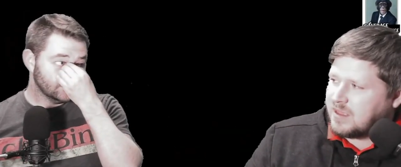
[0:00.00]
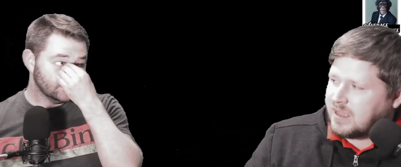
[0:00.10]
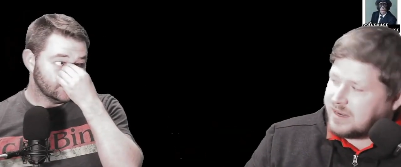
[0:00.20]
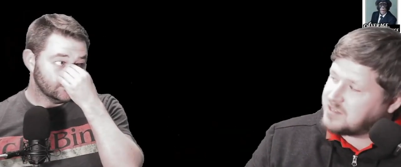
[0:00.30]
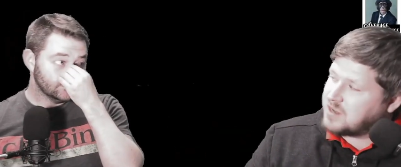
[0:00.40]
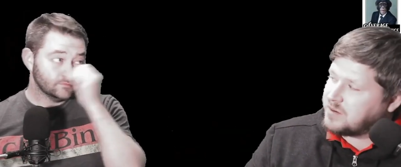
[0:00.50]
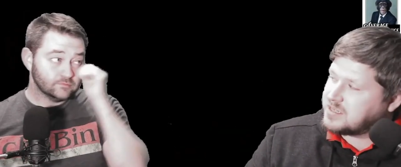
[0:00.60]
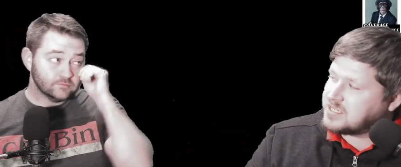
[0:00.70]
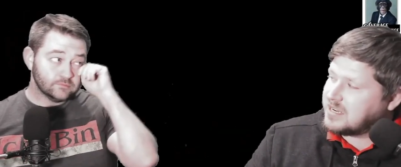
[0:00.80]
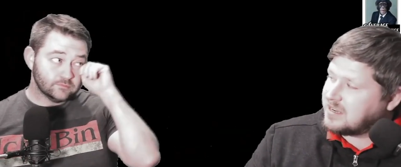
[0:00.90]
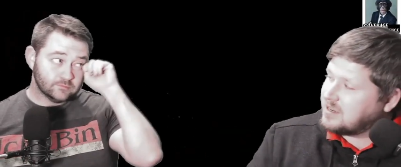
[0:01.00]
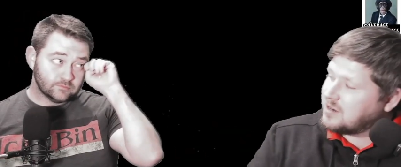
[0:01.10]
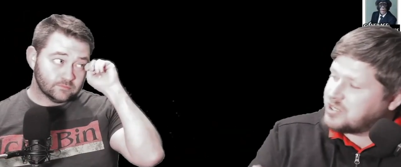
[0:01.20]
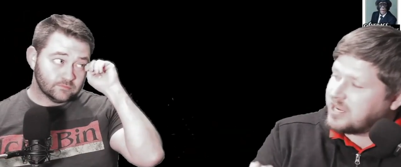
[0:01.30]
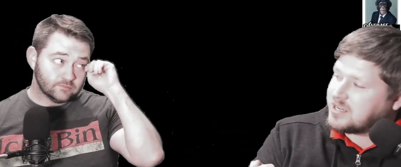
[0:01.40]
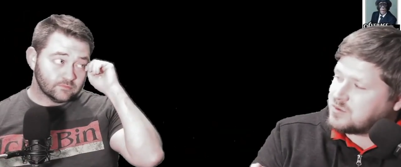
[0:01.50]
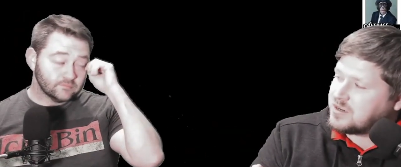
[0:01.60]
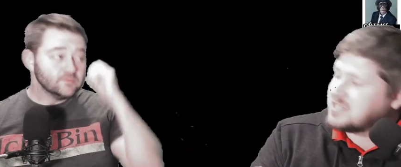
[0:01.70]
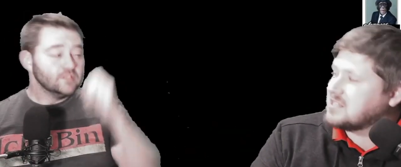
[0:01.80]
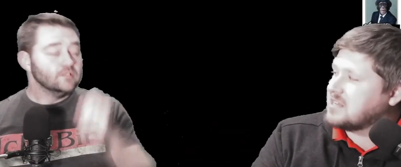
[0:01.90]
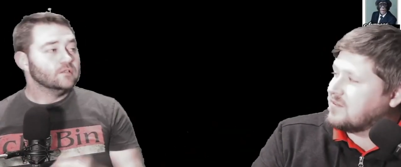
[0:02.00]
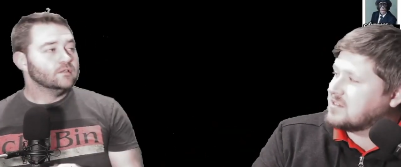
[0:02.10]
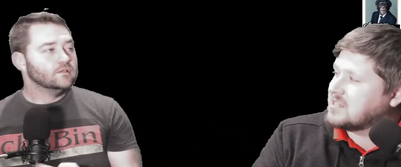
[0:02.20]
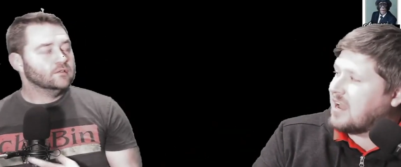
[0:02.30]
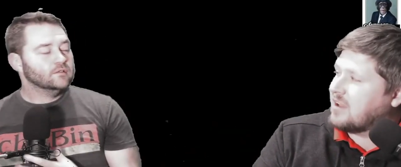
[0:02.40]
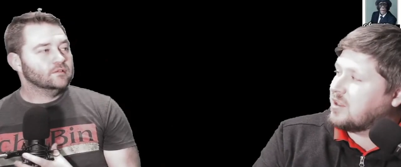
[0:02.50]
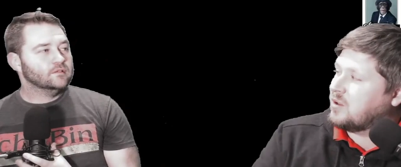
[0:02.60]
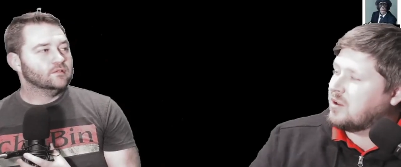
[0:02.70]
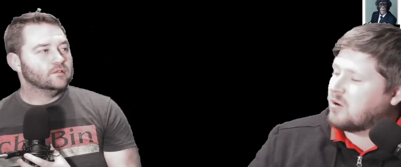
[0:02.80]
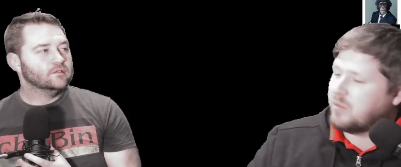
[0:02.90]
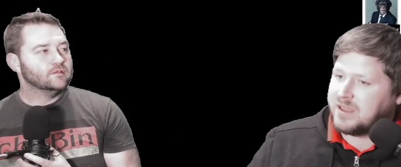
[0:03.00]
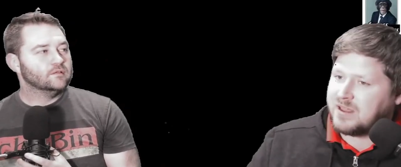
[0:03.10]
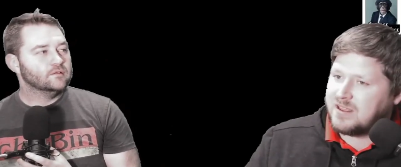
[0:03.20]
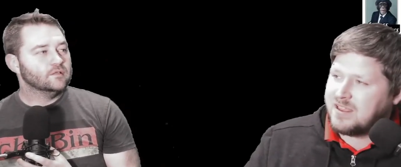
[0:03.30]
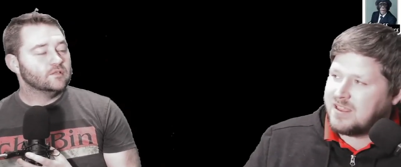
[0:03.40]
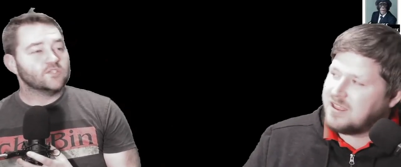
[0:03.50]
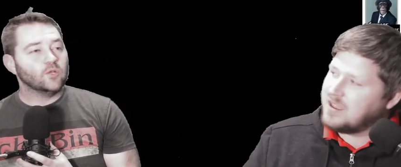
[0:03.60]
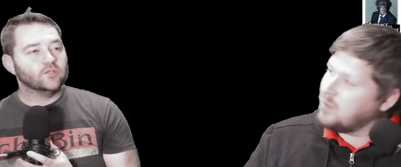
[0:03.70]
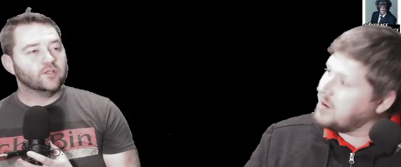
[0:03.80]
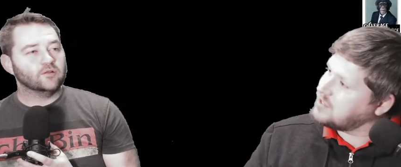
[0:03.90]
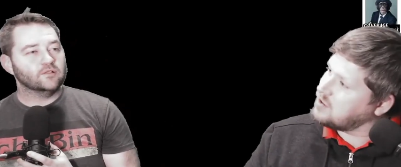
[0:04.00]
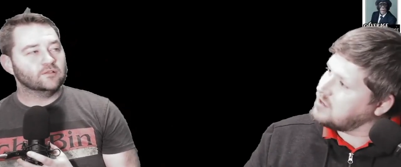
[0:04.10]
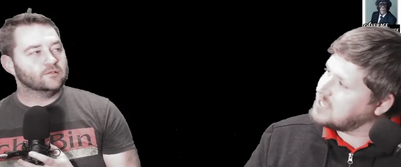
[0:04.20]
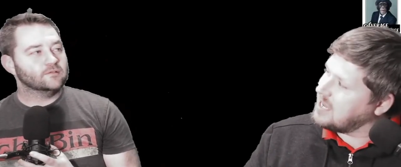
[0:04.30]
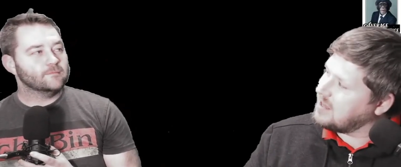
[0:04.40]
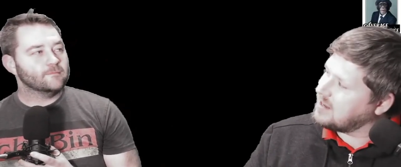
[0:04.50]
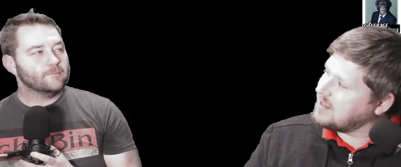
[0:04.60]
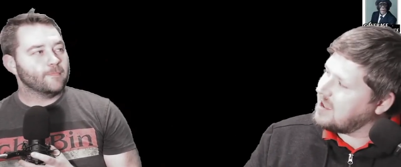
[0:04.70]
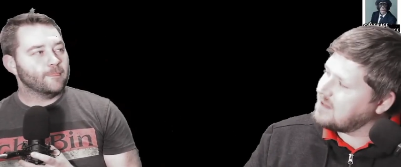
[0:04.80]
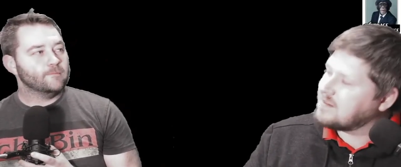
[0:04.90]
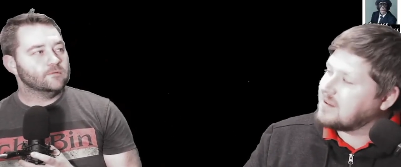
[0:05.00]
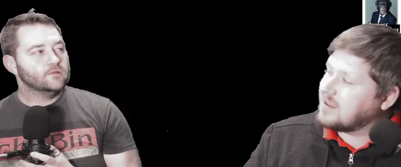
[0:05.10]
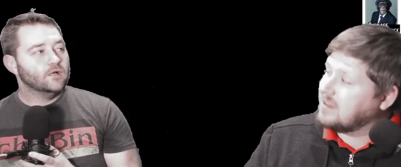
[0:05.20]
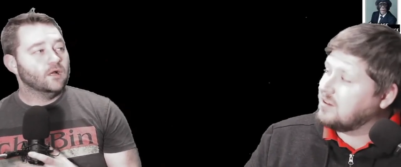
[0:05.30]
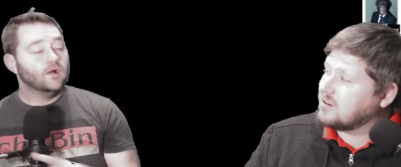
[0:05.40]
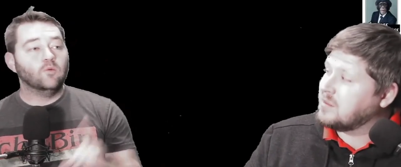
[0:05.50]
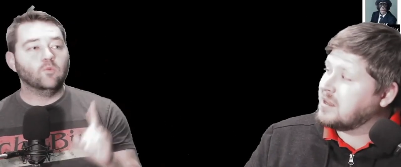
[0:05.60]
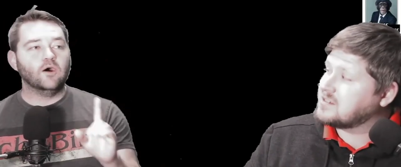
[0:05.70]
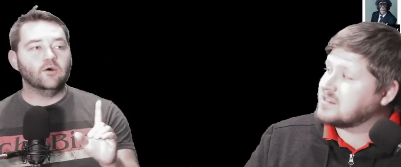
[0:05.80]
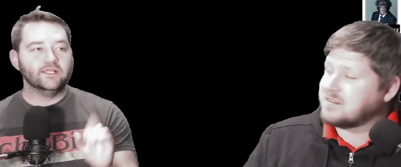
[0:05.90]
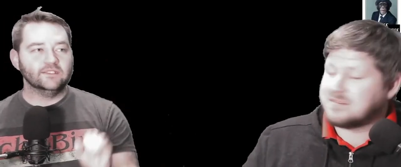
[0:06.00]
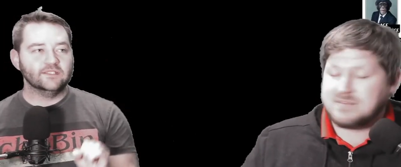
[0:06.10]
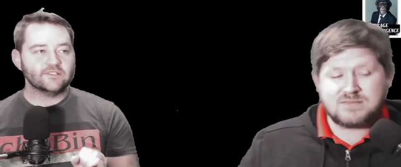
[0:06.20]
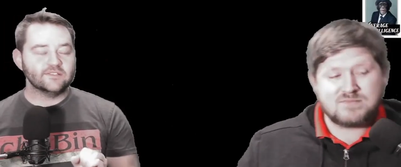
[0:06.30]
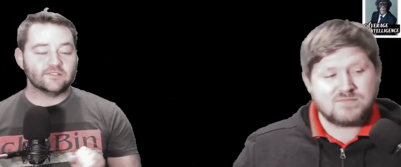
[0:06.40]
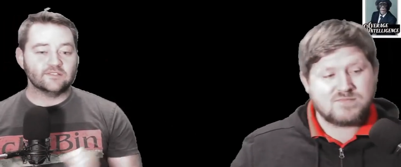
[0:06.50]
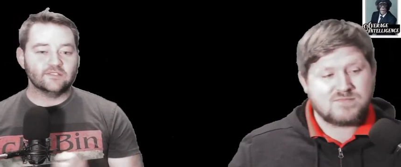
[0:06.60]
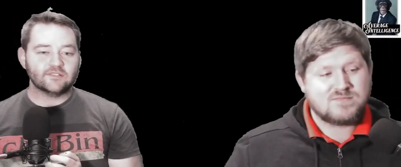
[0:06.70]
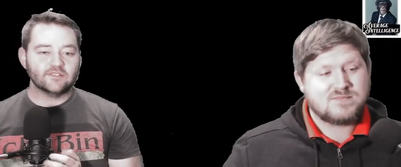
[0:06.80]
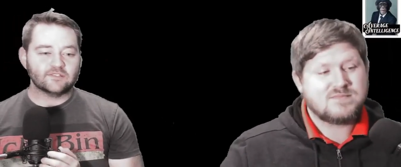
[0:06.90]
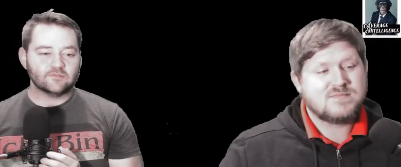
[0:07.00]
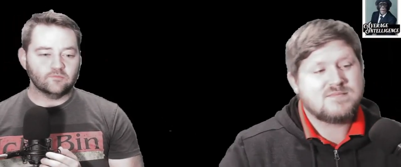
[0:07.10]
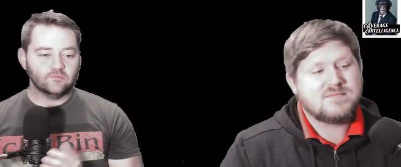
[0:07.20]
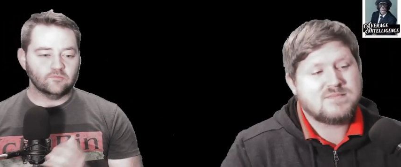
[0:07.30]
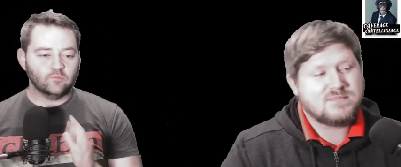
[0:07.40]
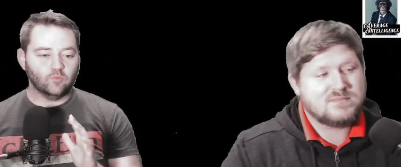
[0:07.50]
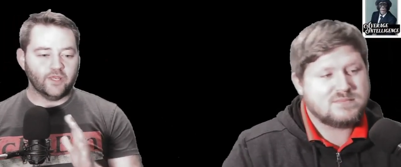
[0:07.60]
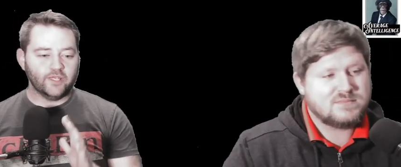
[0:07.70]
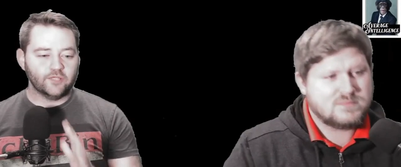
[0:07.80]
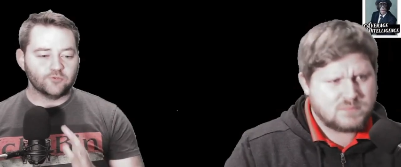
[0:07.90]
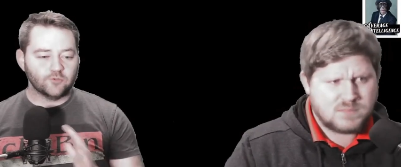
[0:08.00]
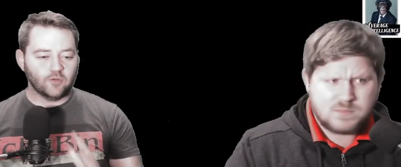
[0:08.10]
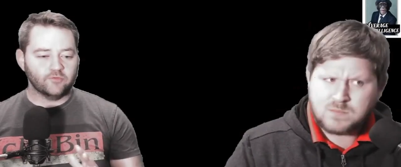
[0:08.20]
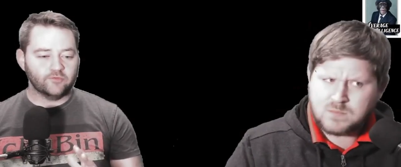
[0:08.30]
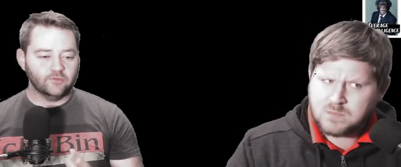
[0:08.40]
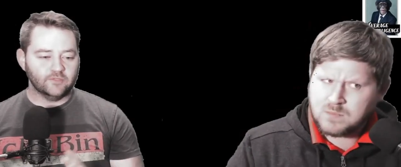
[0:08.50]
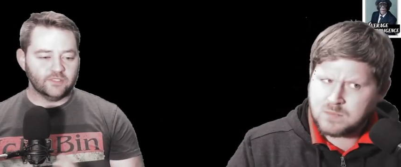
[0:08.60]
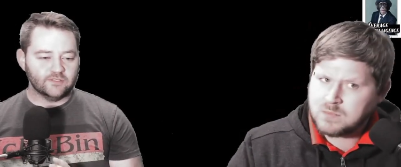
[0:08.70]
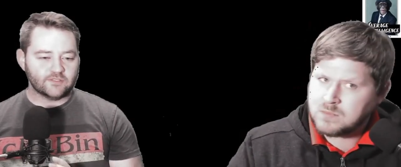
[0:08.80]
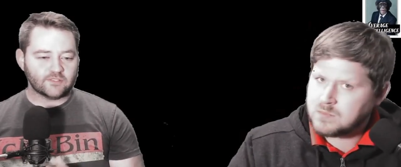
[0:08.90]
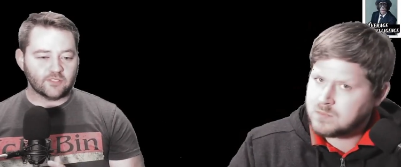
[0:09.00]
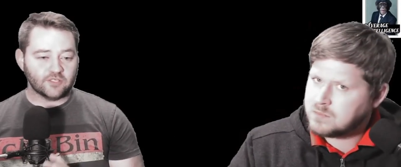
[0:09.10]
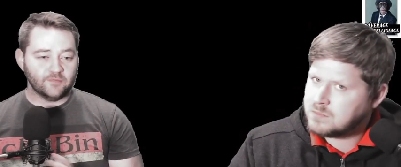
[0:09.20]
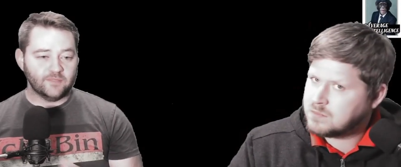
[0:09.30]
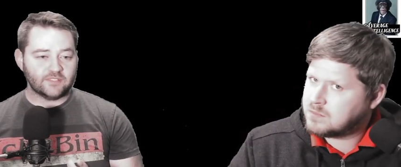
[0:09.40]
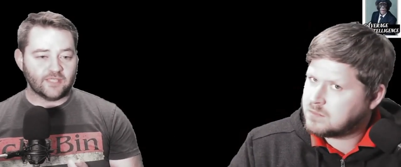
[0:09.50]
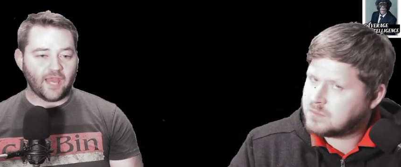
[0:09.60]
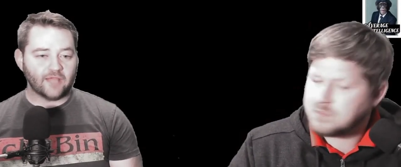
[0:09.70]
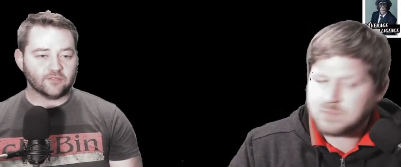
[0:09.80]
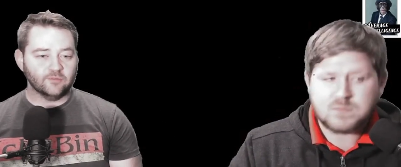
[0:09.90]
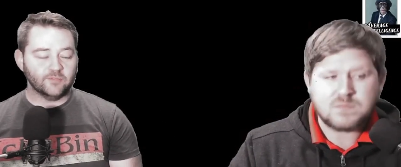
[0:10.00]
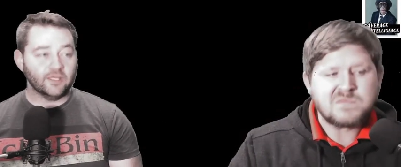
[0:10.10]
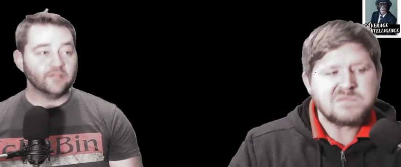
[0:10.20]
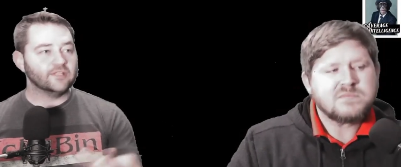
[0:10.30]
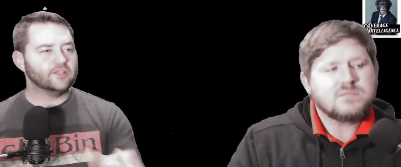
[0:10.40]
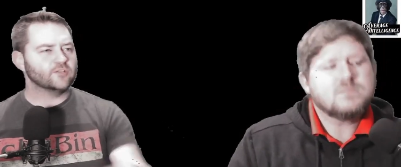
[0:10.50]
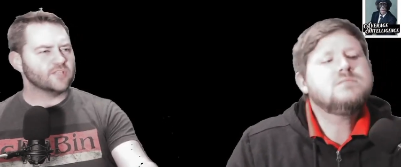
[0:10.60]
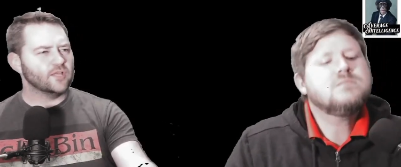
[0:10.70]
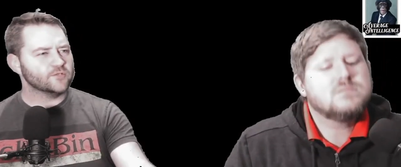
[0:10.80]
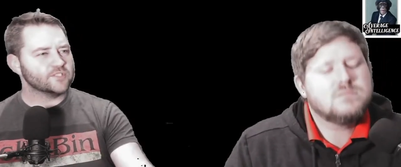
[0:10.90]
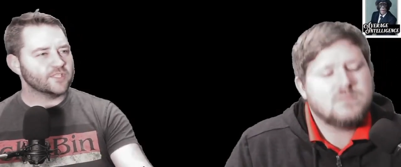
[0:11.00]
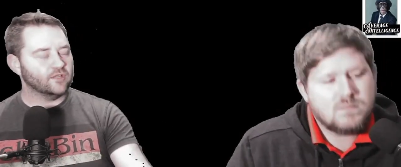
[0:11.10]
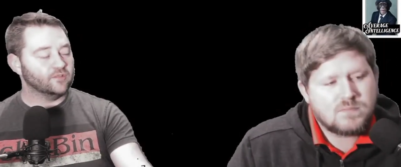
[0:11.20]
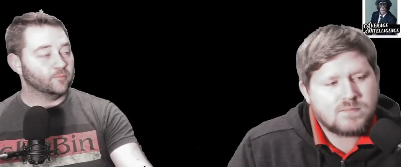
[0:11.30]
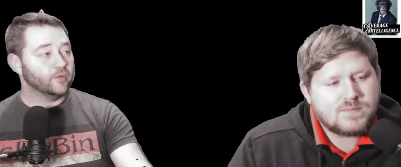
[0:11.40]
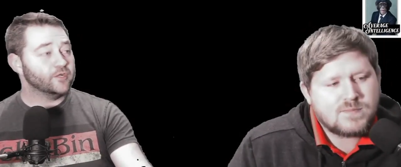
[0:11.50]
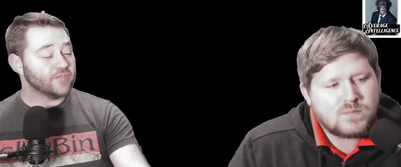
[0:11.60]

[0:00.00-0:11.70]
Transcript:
Speaker 1: and he's going to see, you know, check his wrist to see if it's the guy who killed Uncle Ben. So literally turned his head like that. He looked menacing. Well,
Speaker 2: and this is this is why Andrew Garfield is such an amazing actor. And then there's another scene on the bridge